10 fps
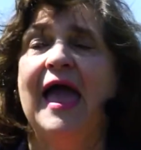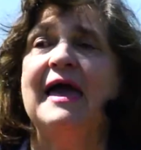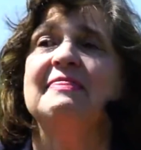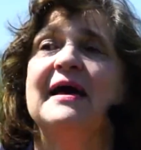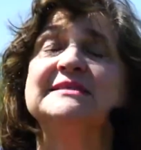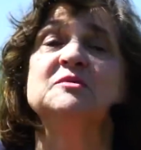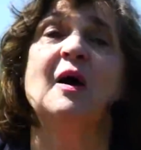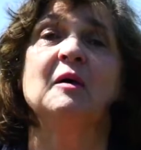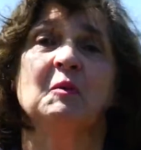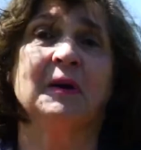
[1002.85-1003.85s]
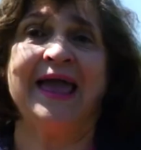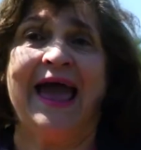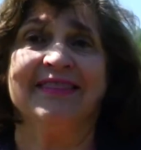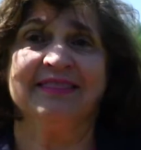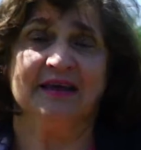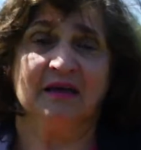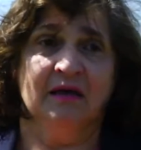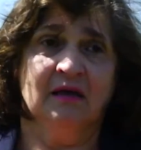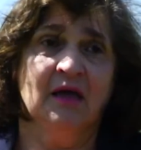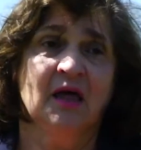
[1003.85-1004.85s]
And that's why we're Catholic,
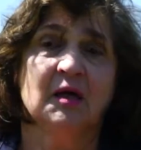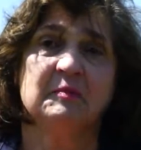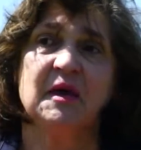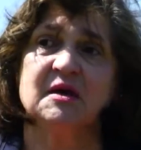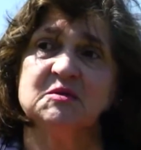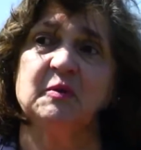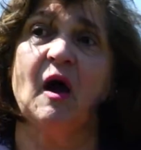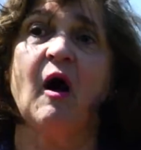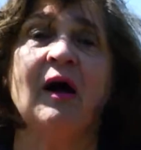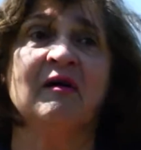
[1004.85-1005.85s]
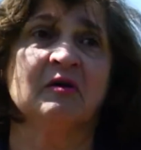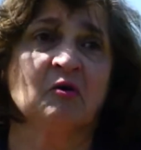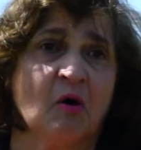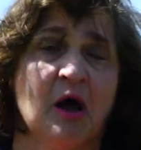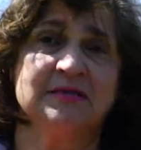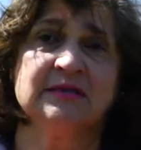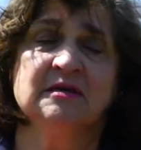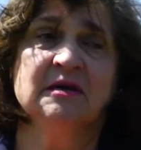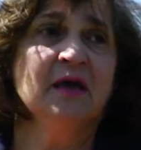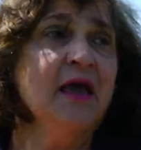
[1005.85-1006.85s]
because we all have a
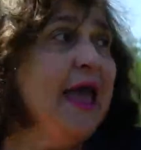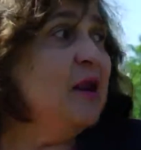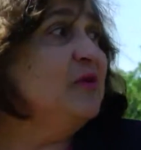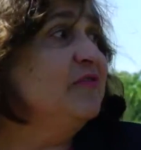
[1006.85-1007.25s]
cross, and we